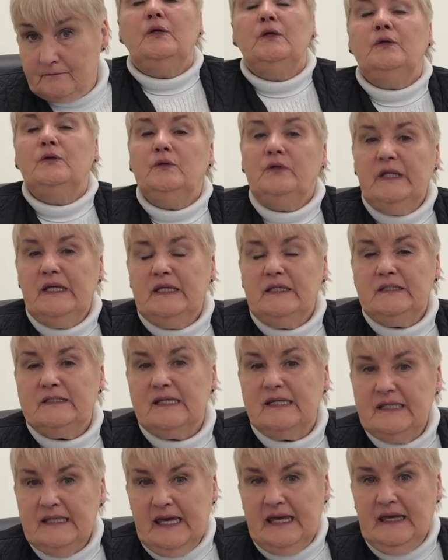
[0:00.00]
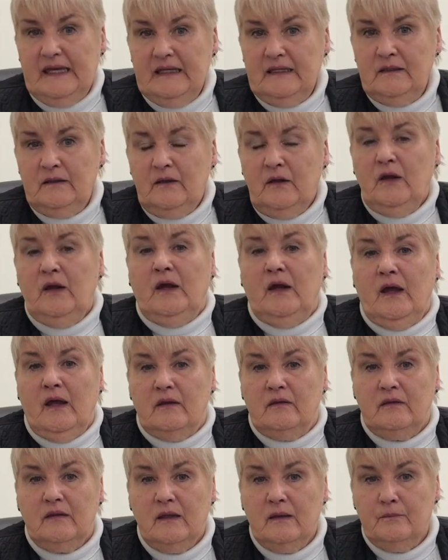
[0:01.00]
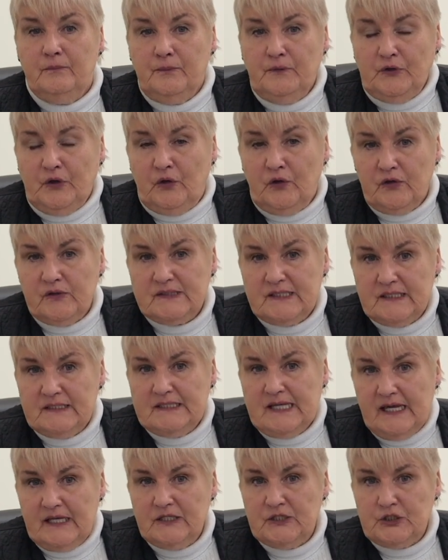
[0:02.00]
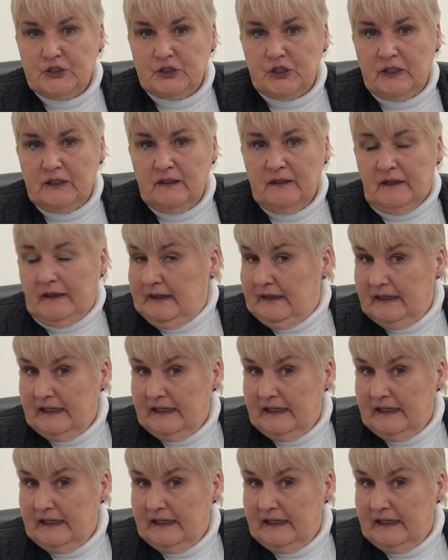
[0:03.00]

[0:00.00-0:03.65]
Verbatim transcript: You need to gain the employer's attention